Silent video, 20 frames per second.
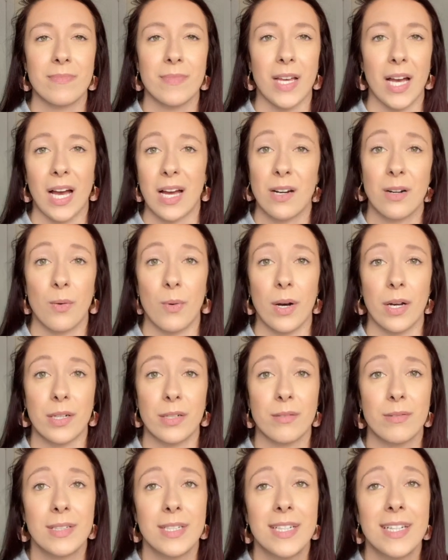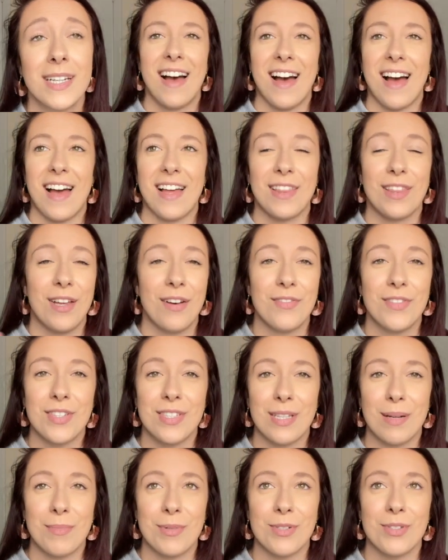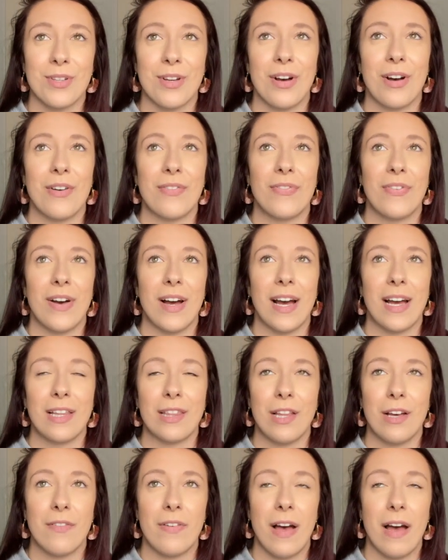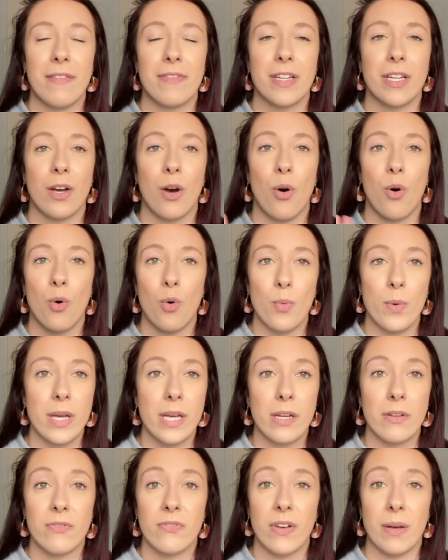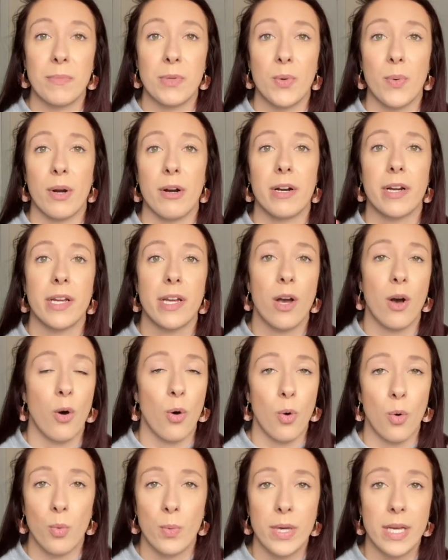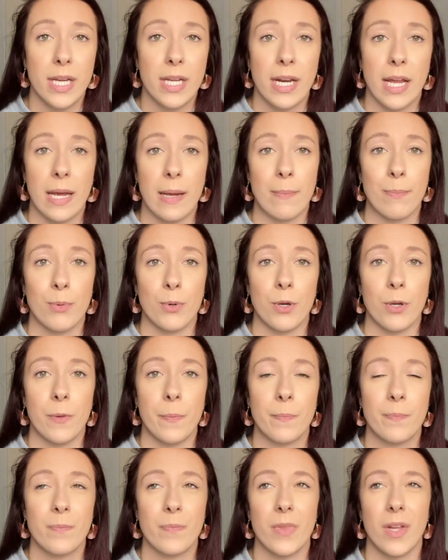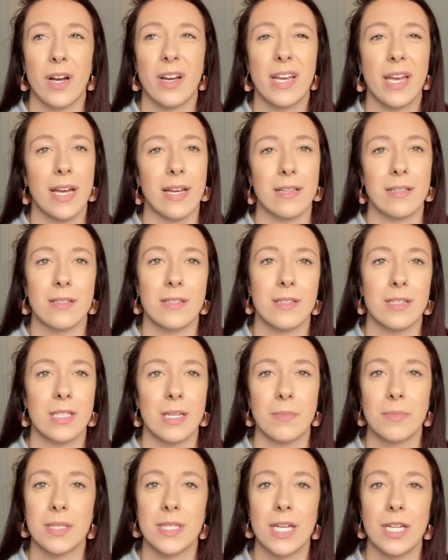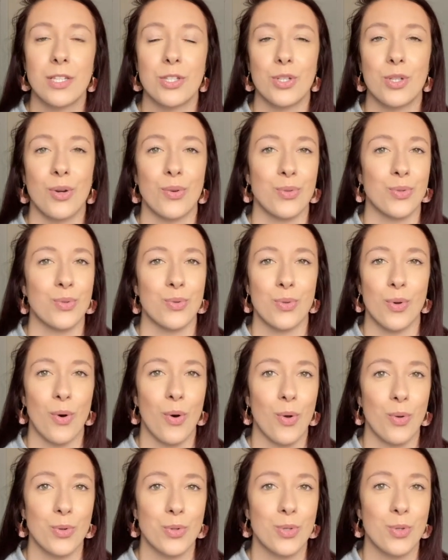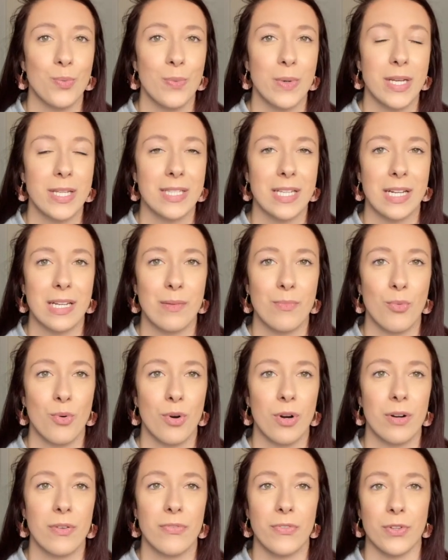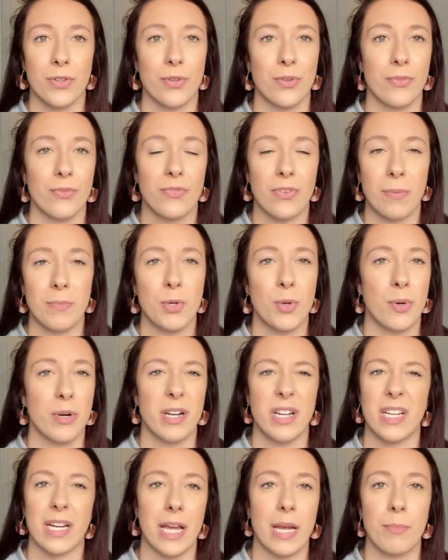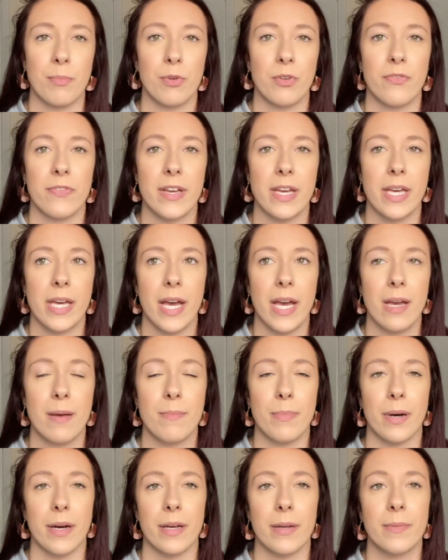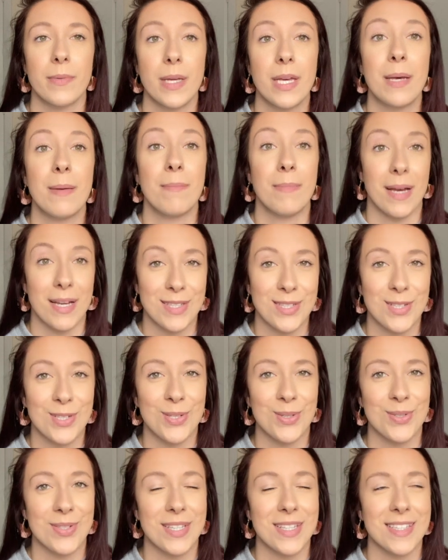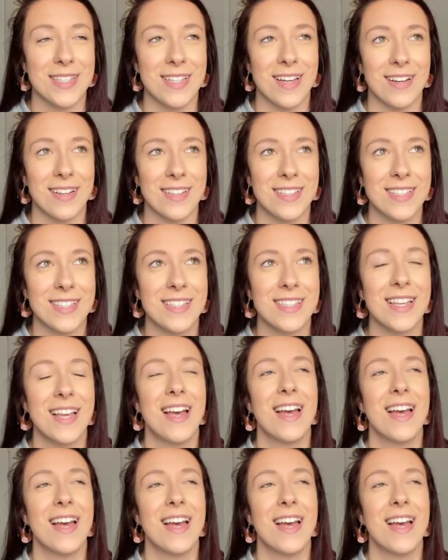I don't want to. I love the summers off. I love having a whole week in February, a whole week in April. Again, some states don't do the whole 2 weeks anymore for the February and April vacay, but Massachusetts does.